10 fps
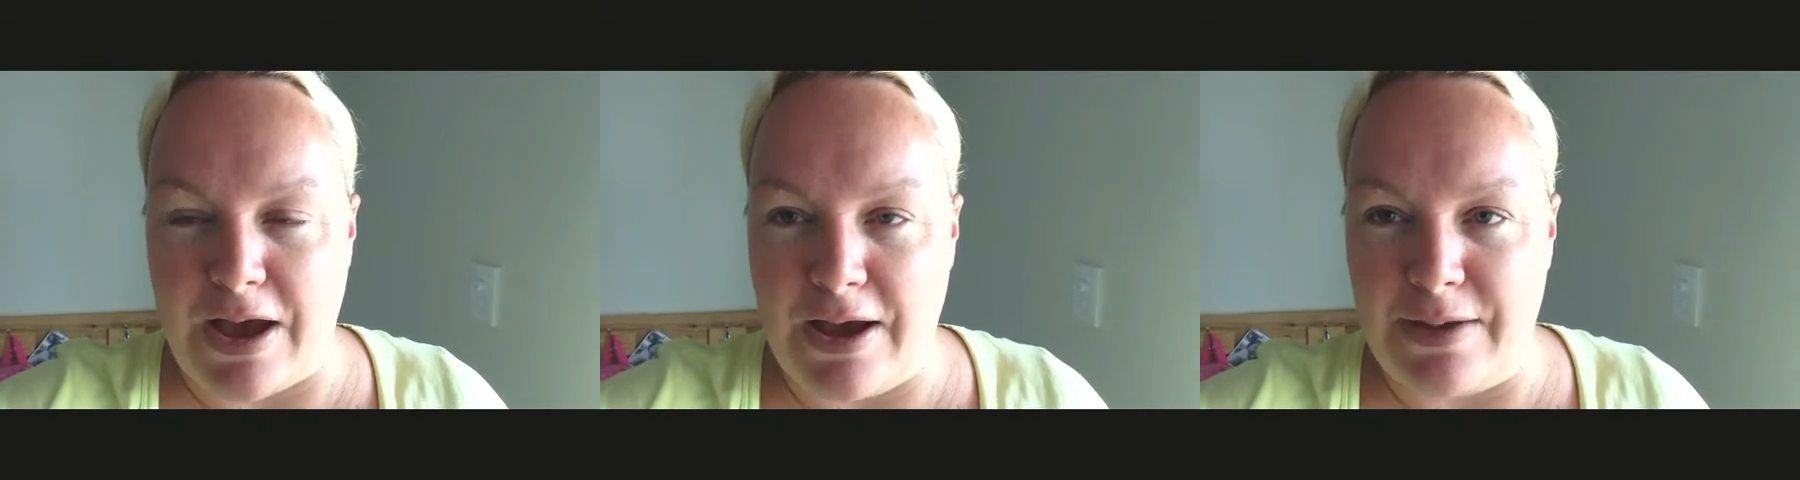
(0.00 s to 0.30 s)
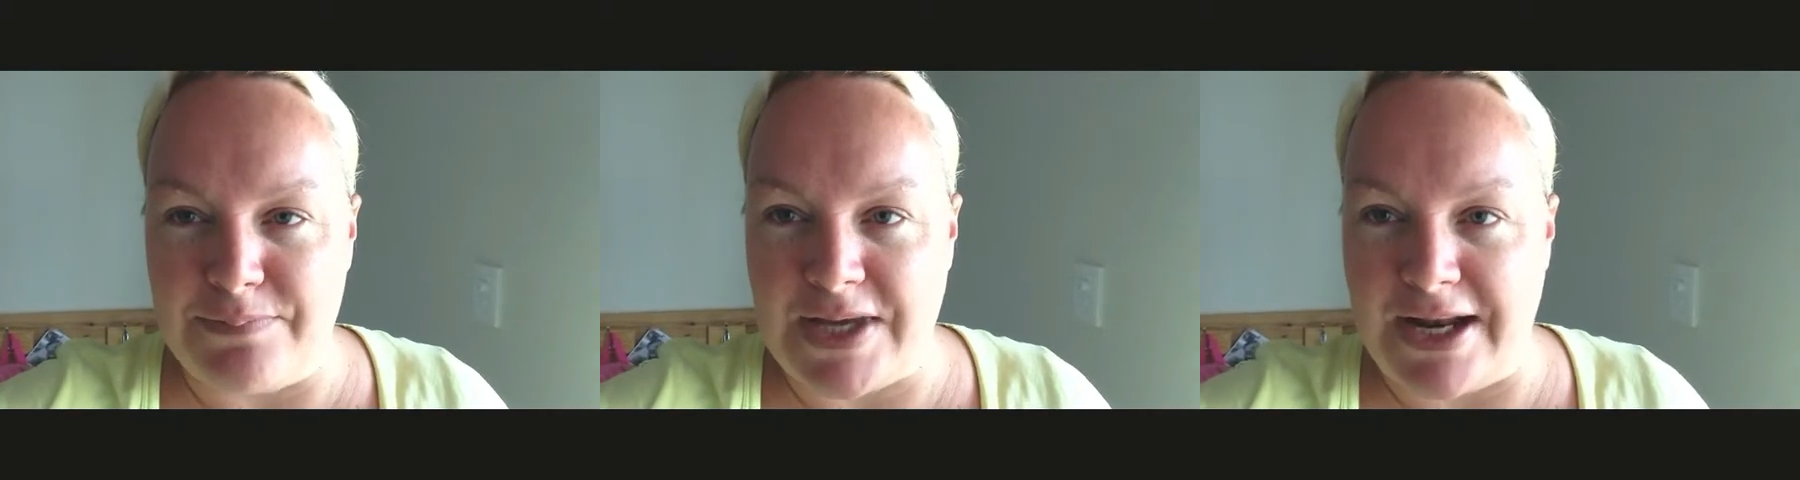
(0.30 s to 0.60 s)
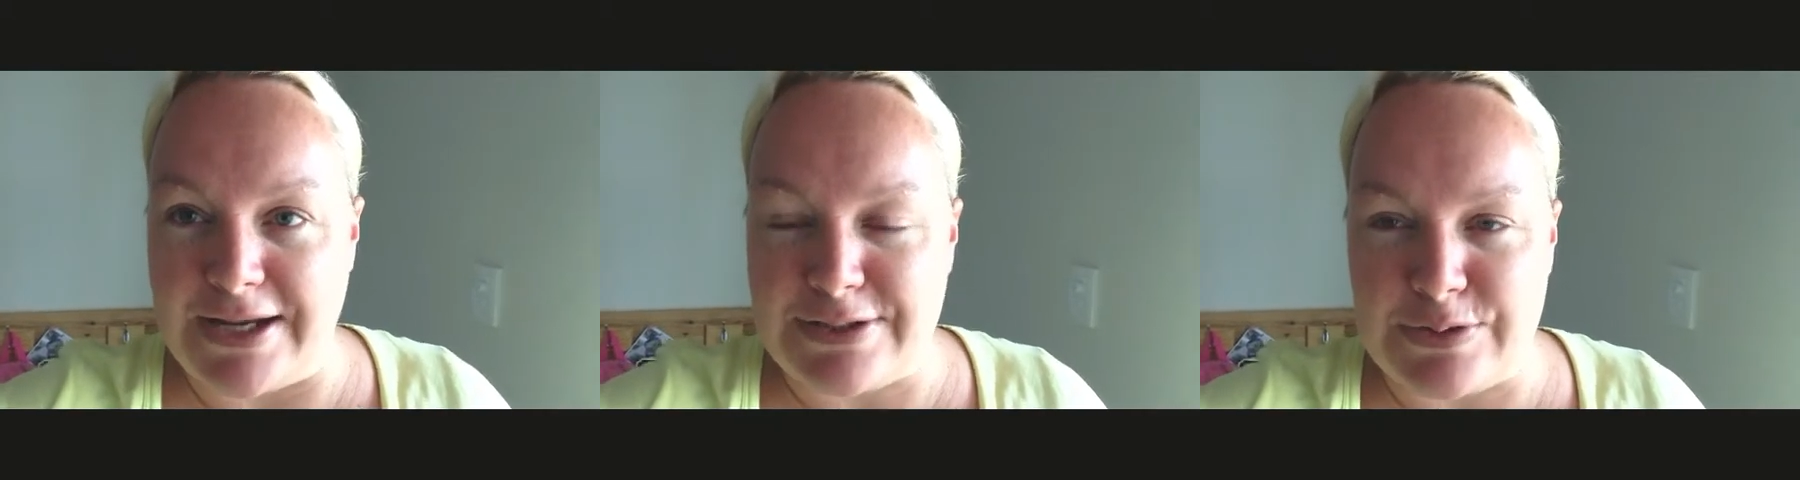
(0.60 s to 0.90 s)

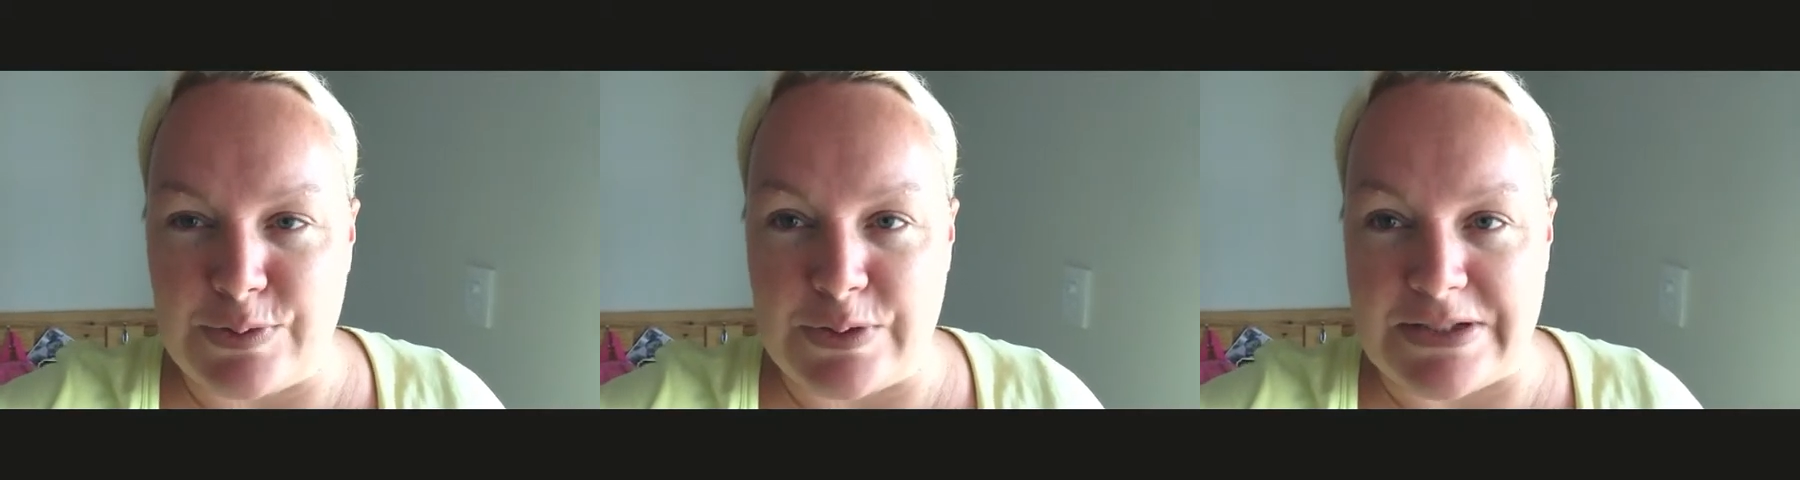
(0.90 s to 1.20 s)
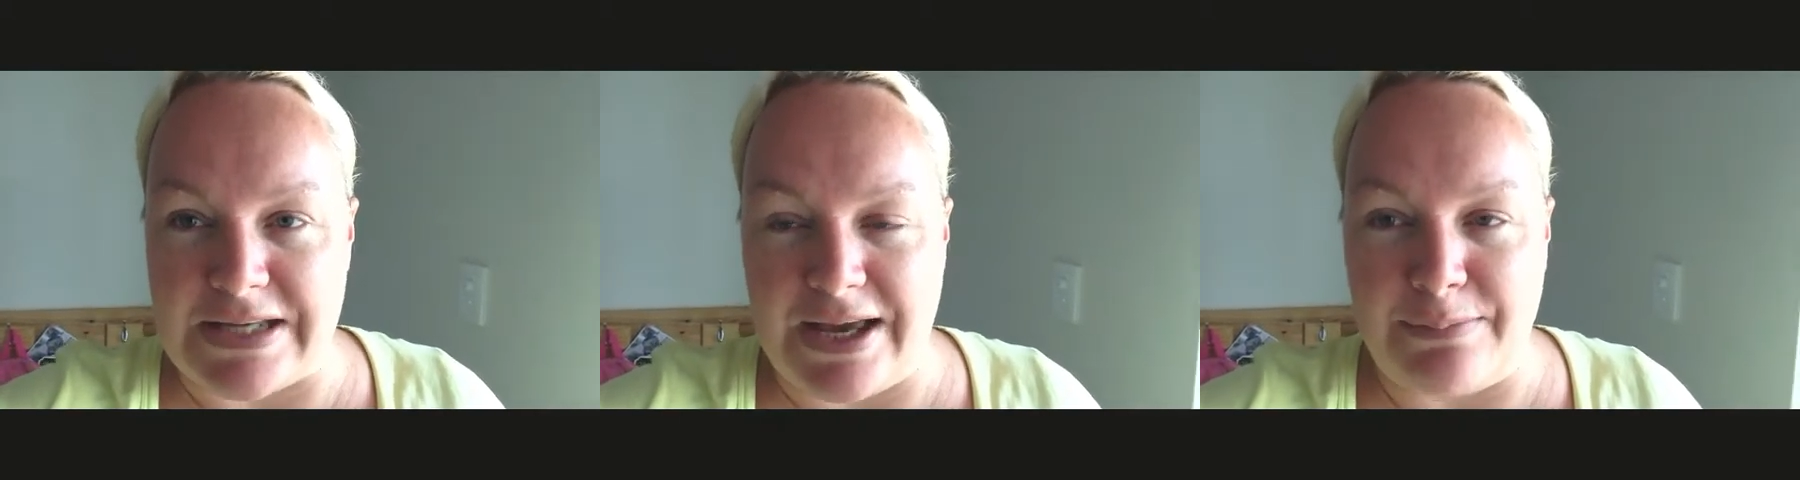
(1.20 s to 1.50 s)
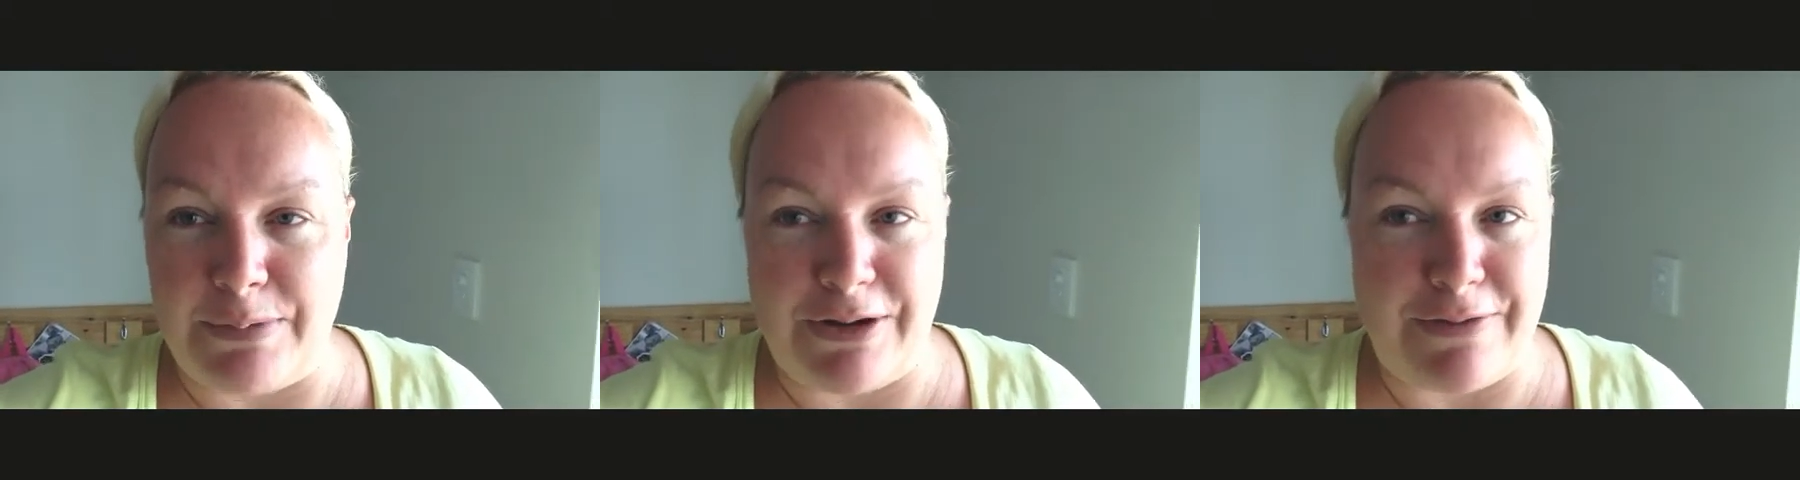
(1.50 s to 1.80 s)
TEDx talks
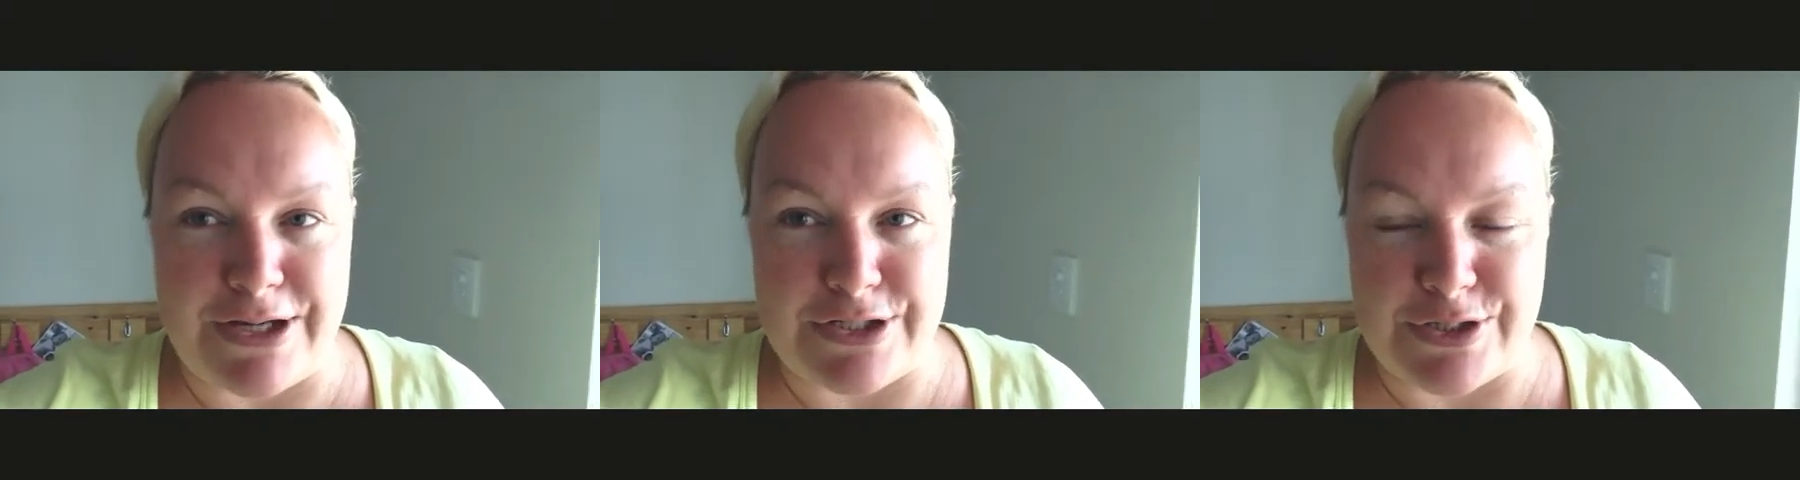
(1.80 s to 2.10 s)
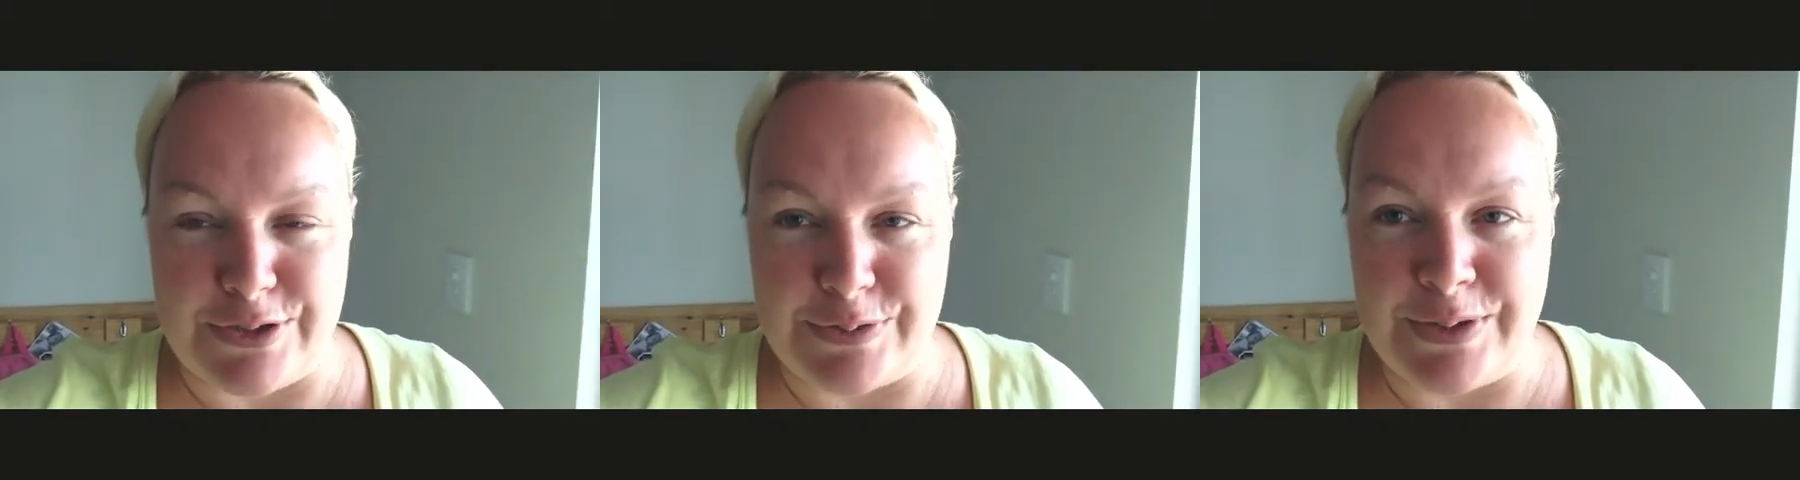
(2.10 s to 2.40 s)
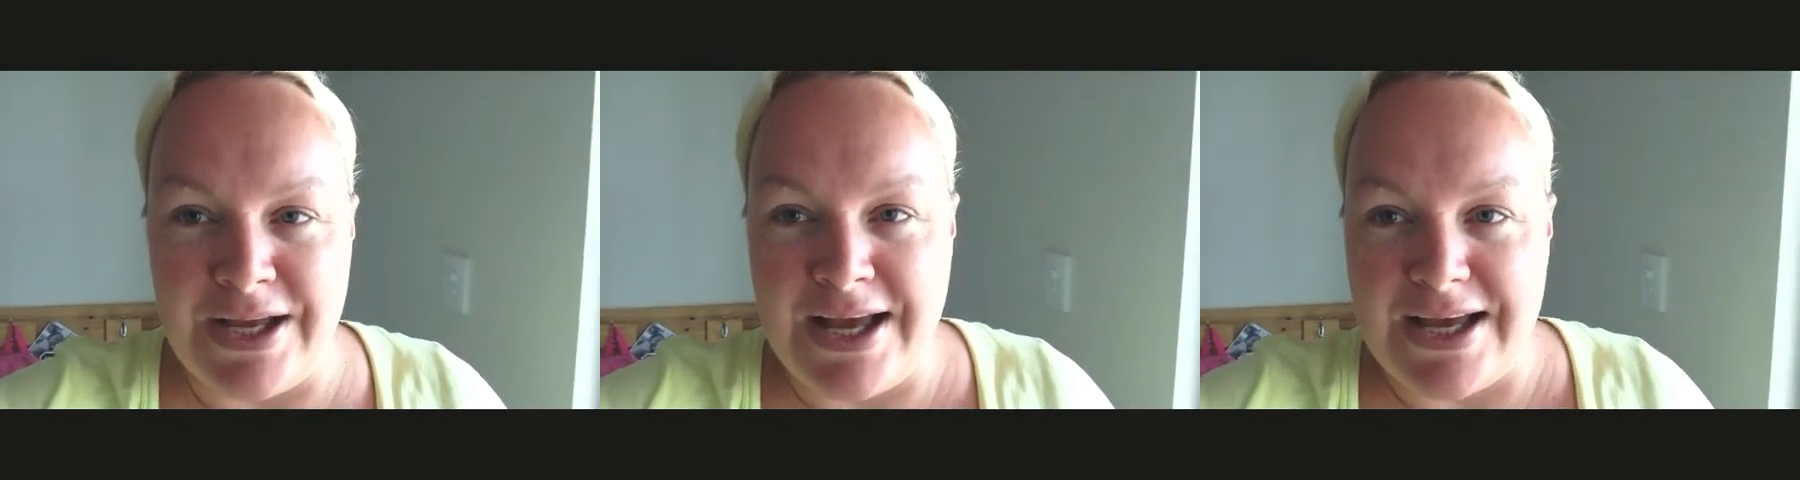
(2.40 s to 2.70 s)
and motivational